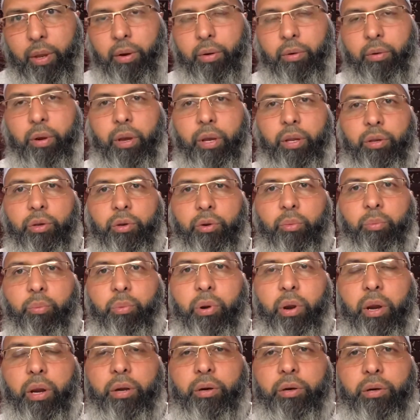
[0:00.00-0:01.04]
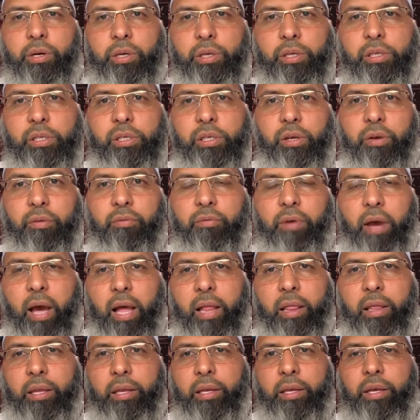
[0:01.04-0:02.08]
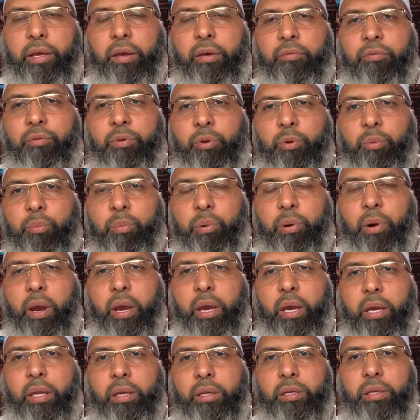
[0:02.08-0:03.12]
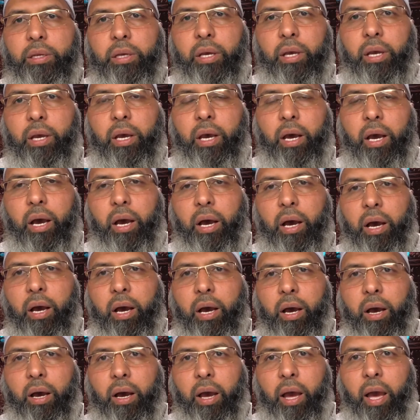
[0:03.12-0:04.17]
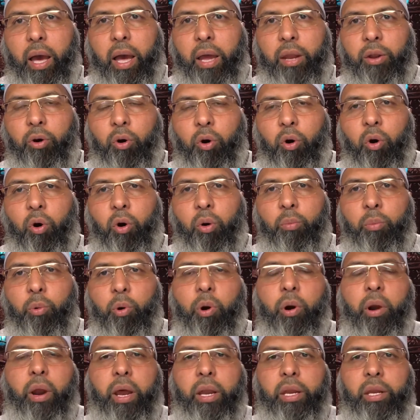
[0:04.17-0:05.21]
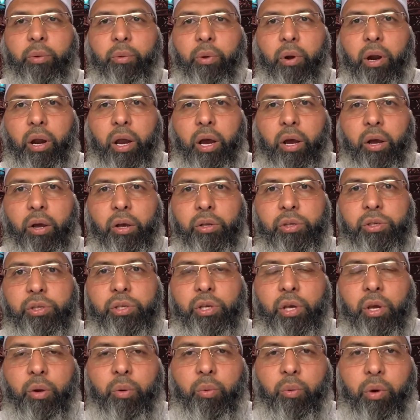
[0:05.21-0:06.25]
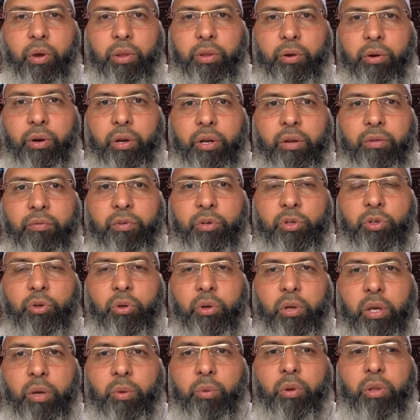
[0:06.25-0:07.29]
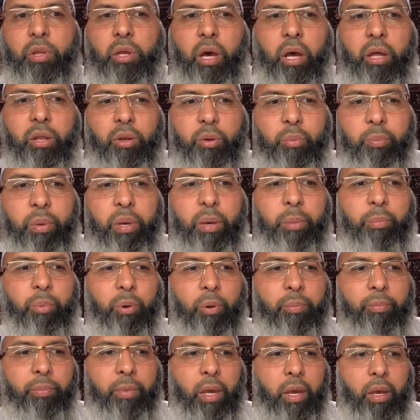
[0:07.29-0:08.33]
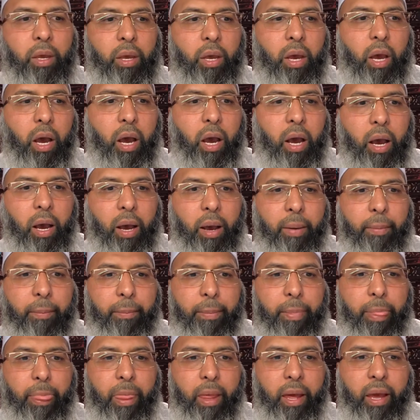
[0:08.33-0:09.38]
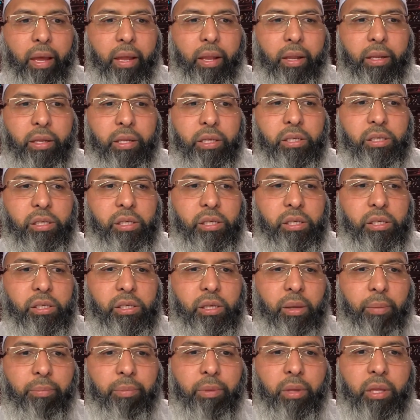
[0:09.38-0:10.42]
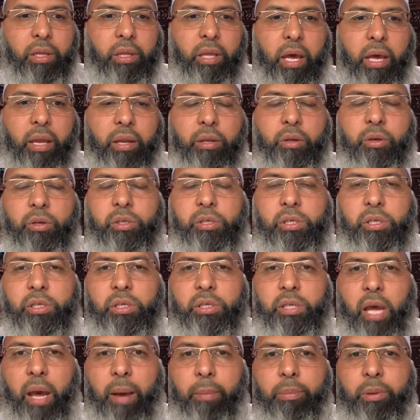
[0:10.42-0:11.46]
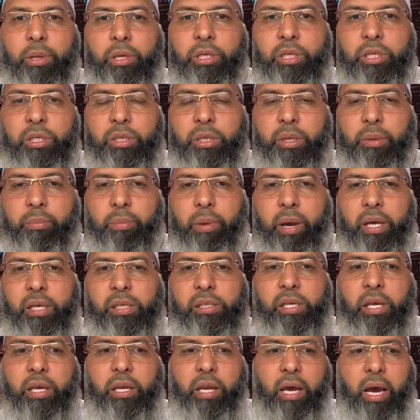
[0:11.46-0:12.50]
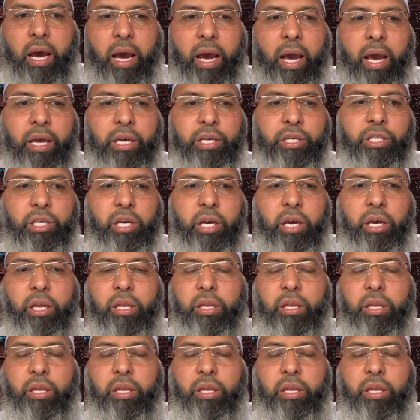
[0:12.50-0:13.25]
right? Your prayer is still valid if you pray it at home or anywhere else, whether individually with other people. And this is something that is established by Sayyidah Aisha